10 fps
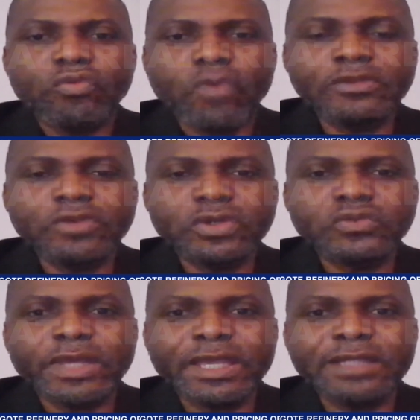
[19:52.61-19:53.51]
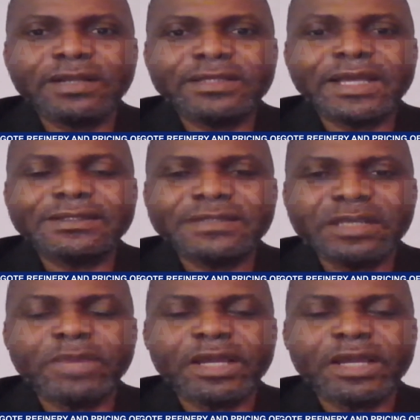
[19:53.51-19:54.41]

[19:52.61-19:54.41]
Why don't we enter that same